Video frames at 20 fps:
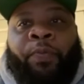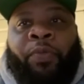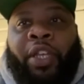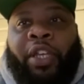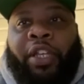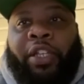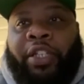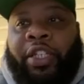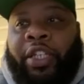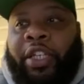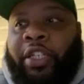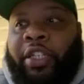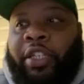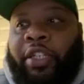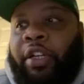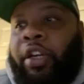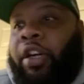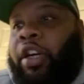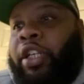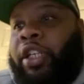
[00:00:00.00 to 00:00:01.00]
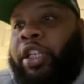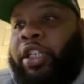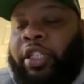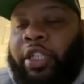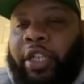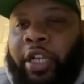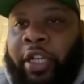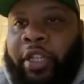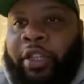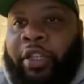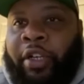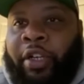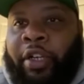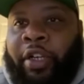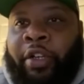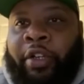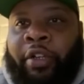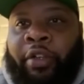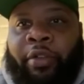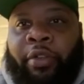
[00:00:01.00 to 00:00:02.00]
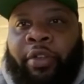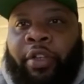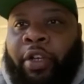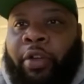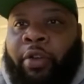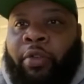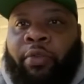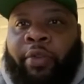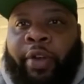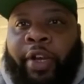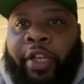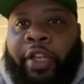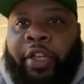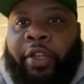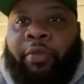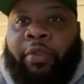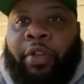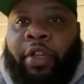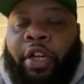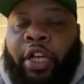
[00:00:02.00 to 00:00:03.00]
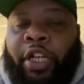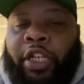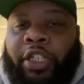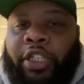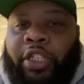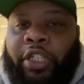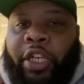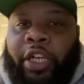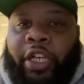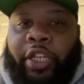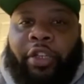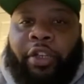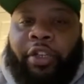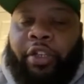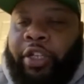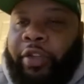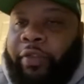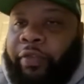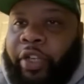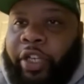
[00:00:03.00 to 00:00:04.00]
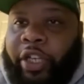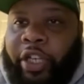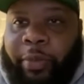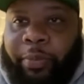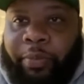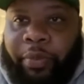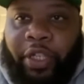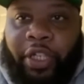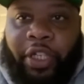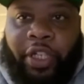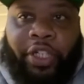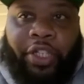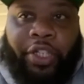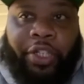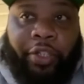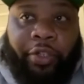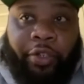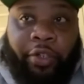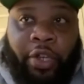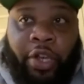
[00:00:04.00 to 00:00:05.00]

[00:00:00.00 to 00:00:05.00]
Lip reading: just all these other, working with all these other different companies and